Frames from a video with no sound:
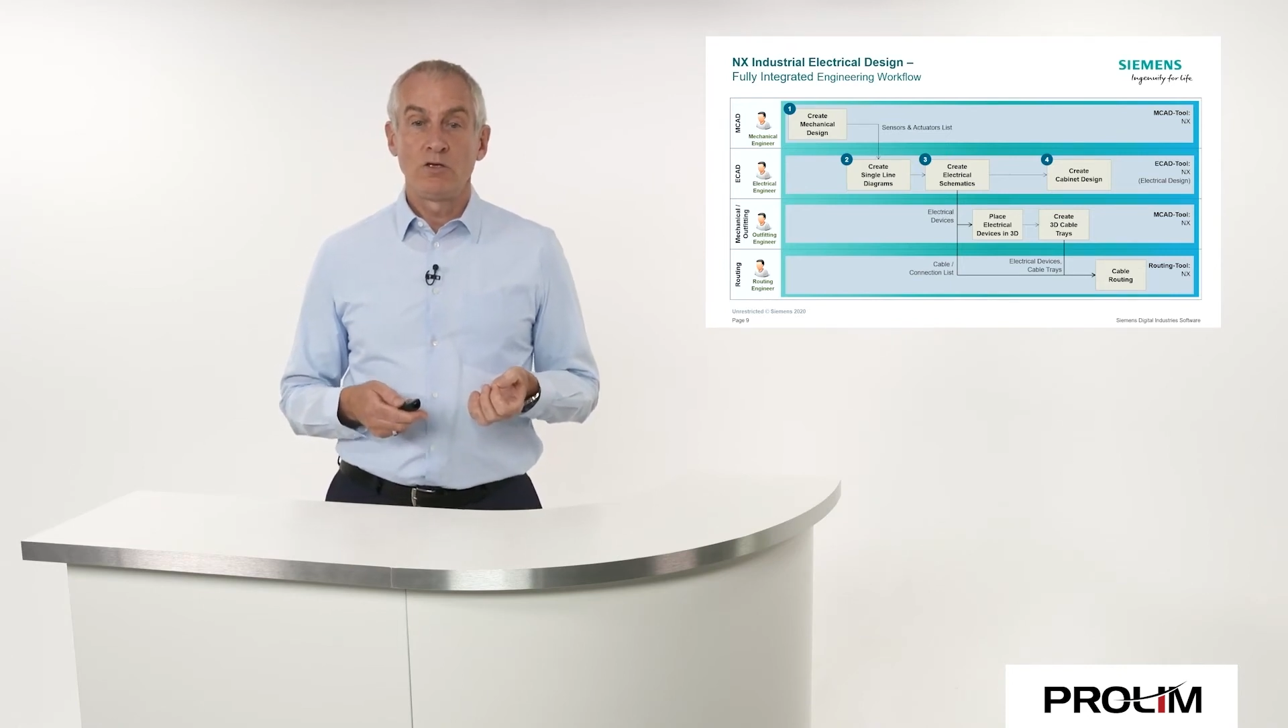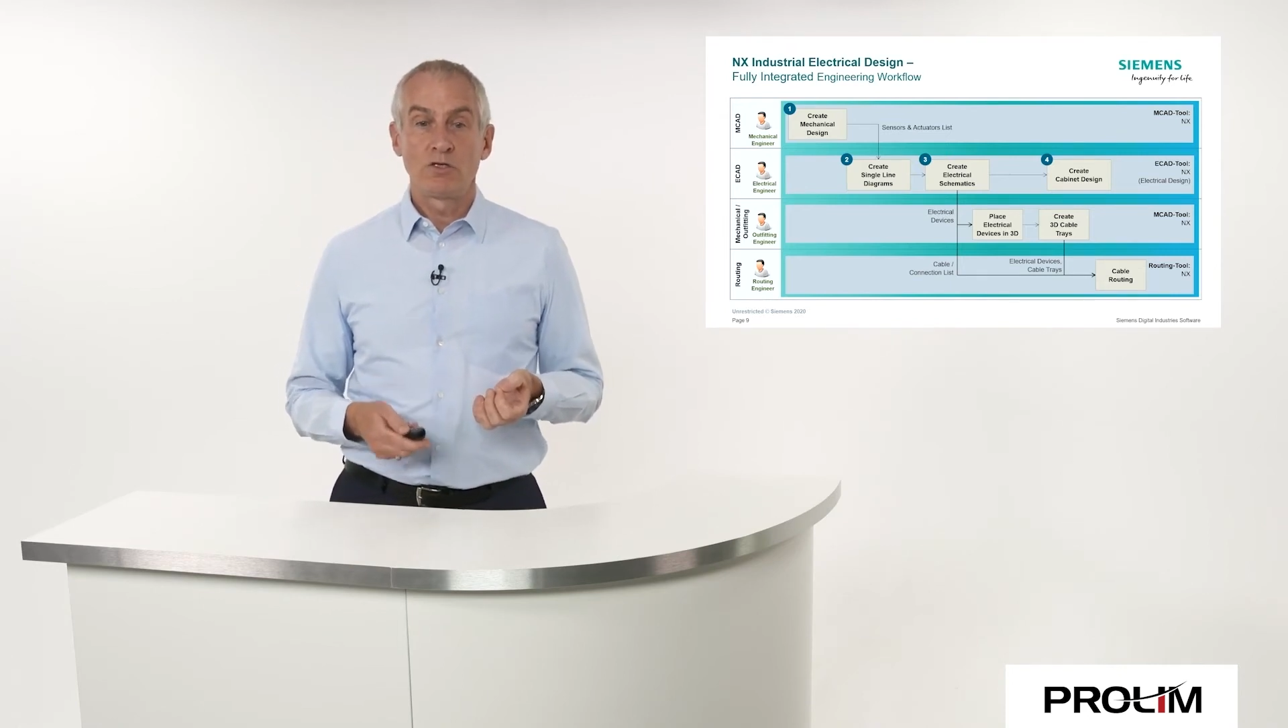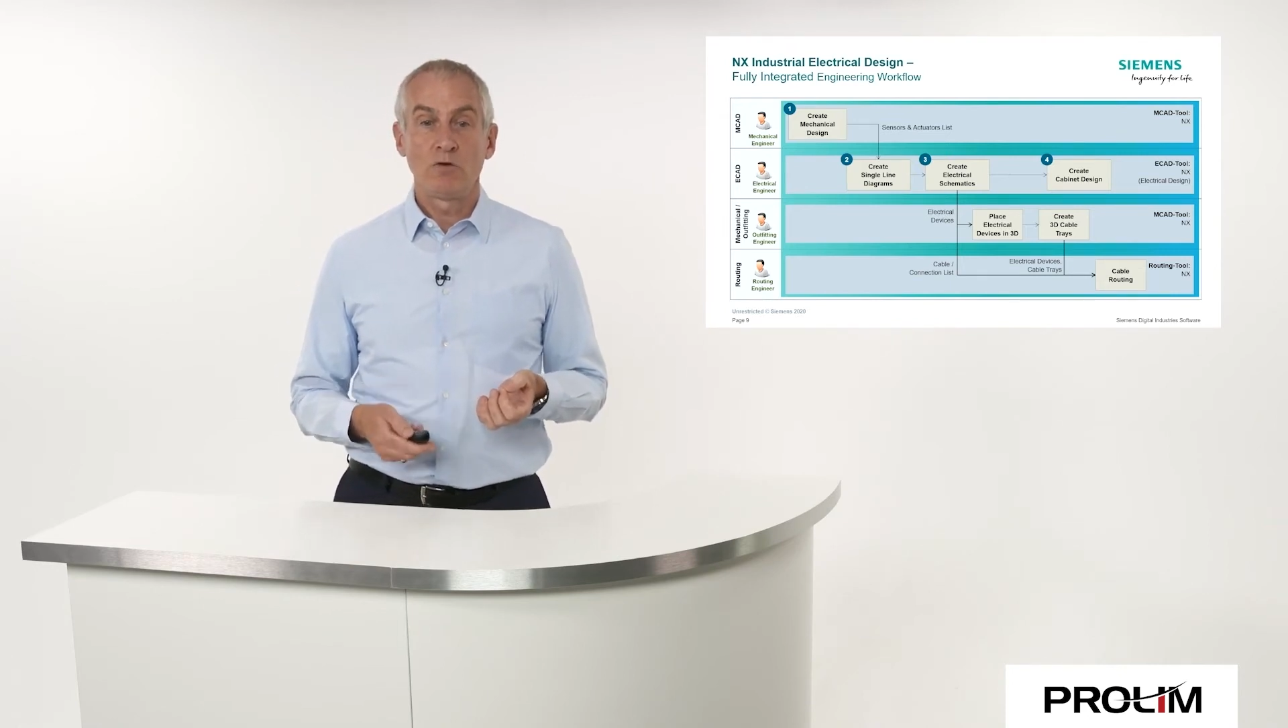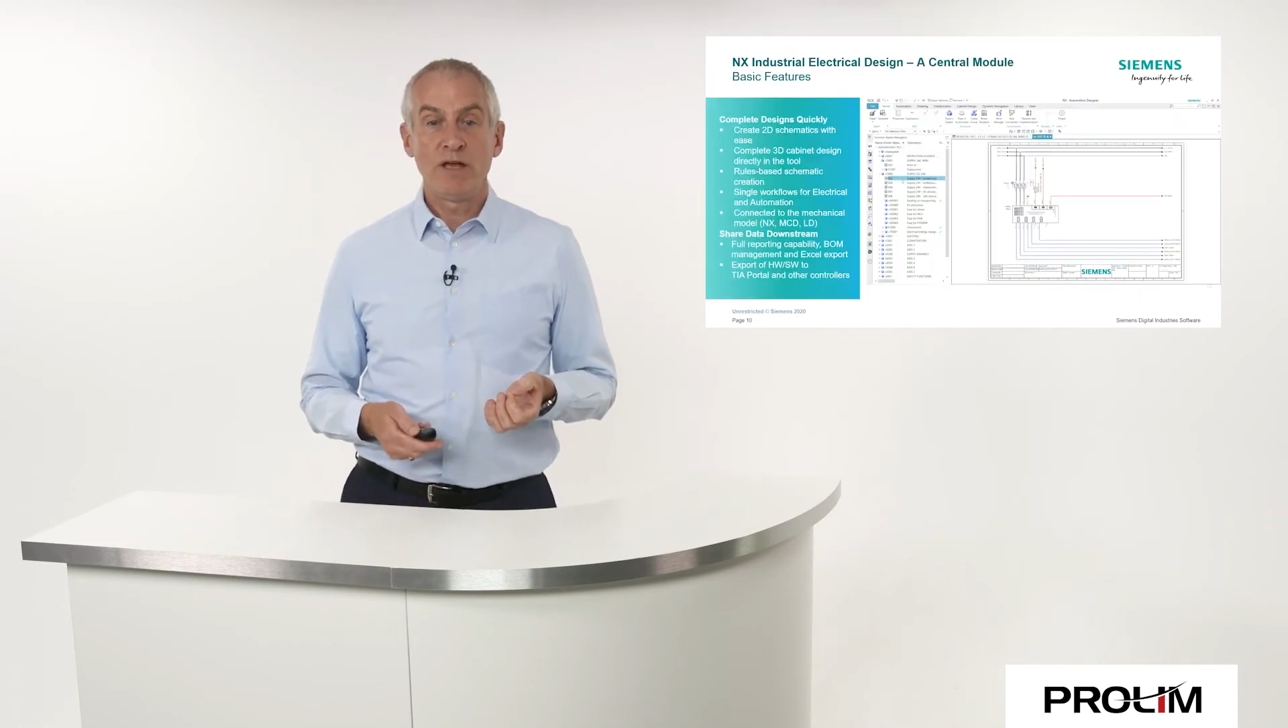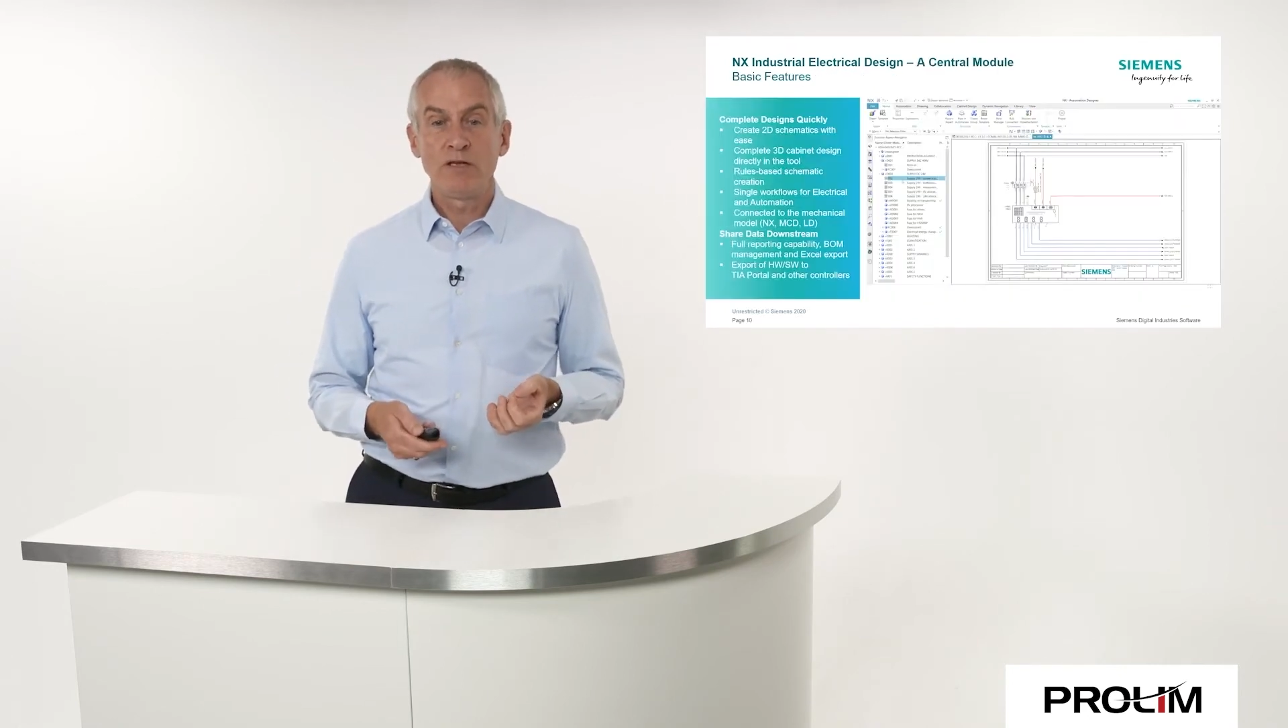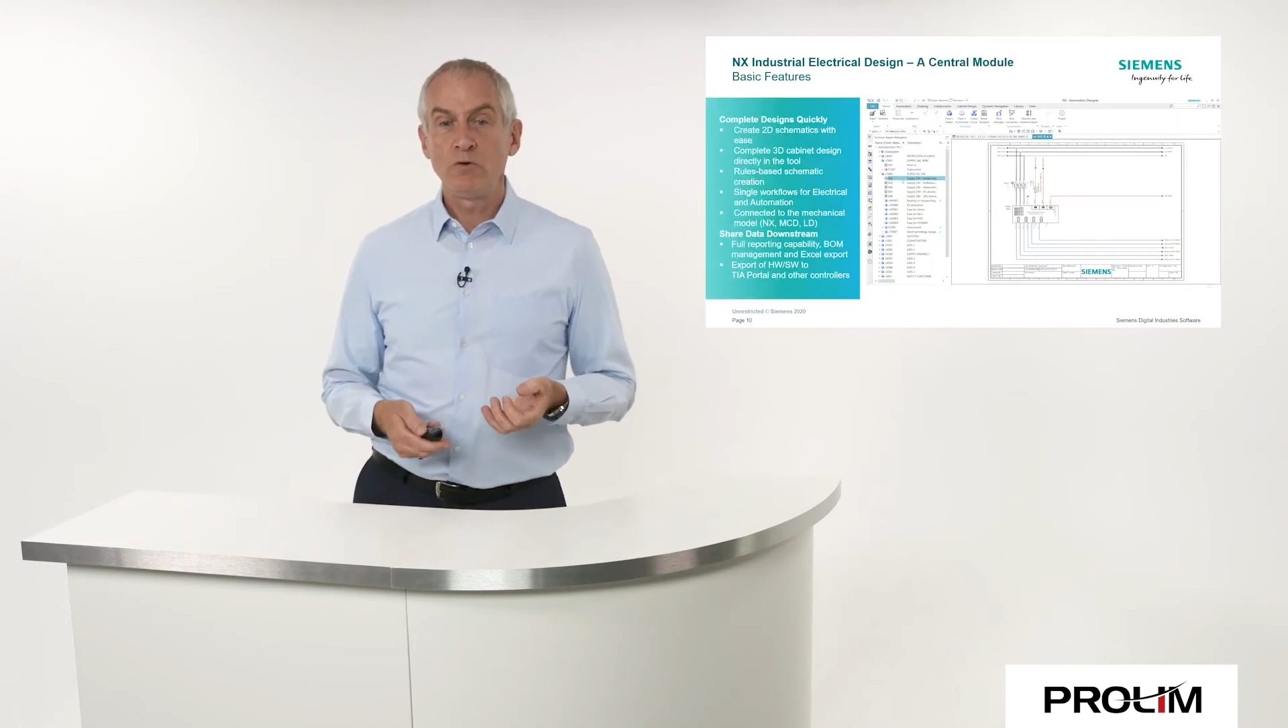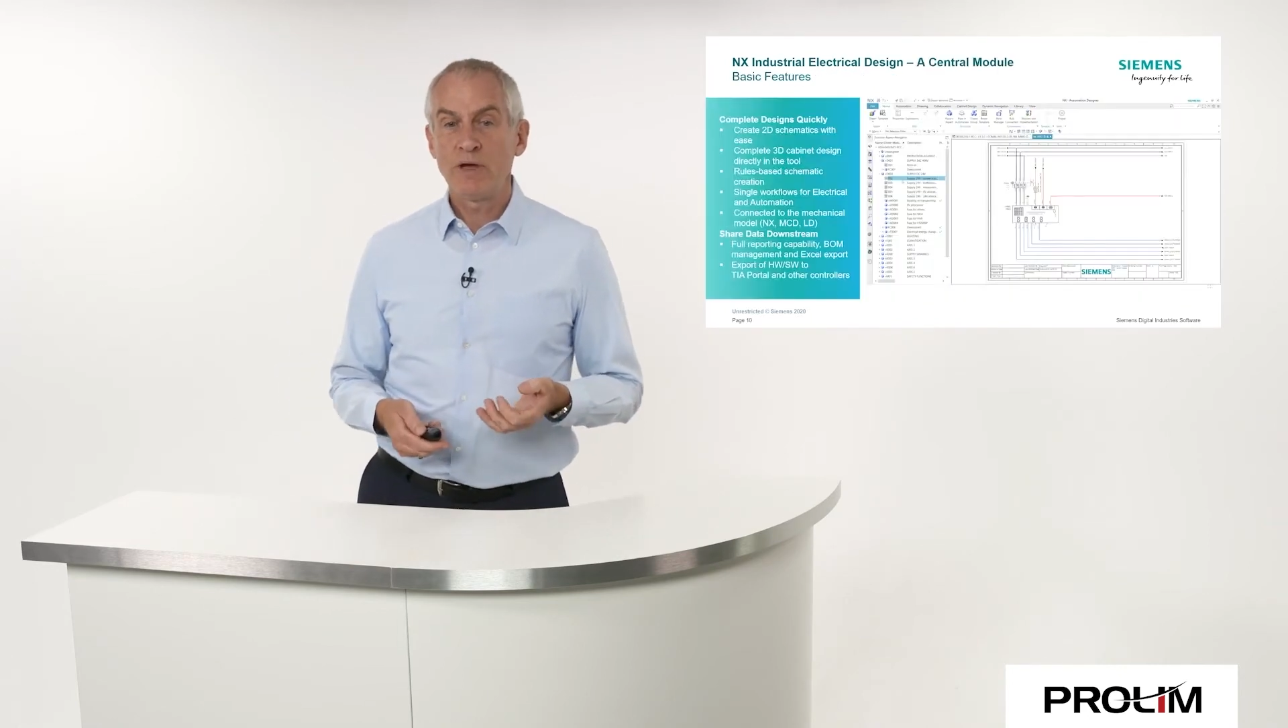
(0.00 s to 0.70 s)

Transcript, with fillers: So that you